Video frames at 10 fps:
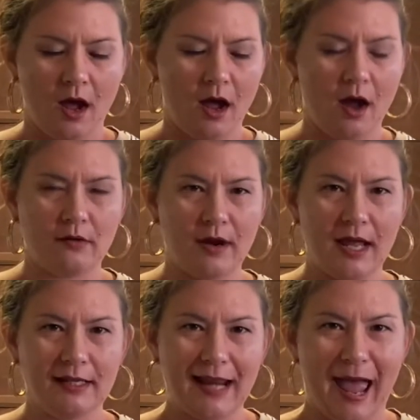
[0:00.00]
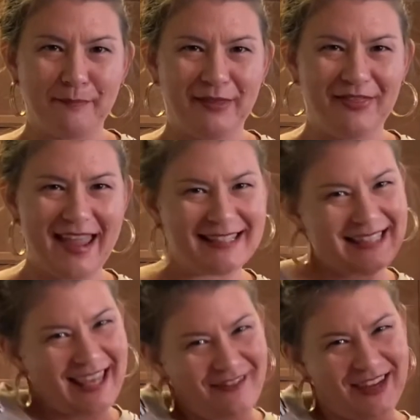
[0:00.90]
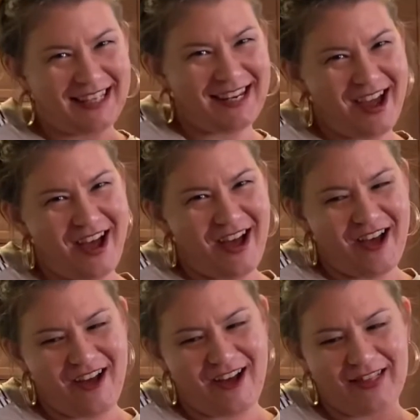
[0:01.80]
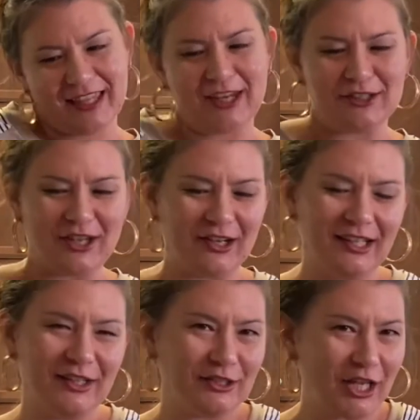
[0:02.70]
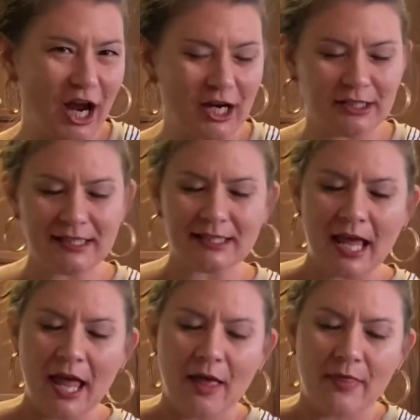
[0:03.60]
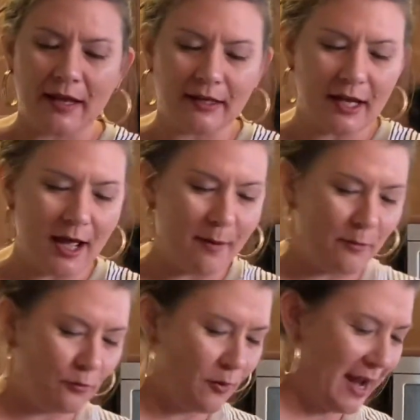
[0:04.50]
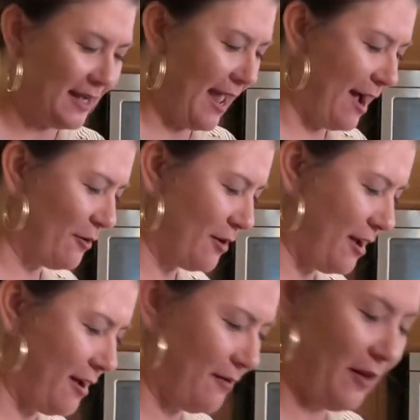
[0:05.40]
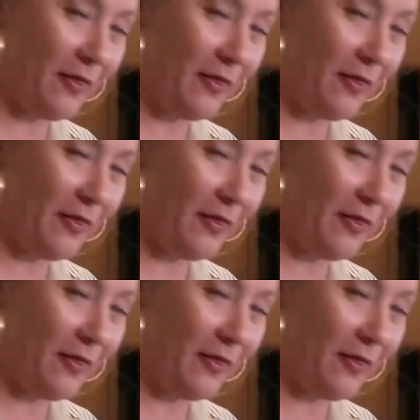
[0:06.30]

All right, happy Thanksgiving, y'all. Here's our little tarts. They come right out of the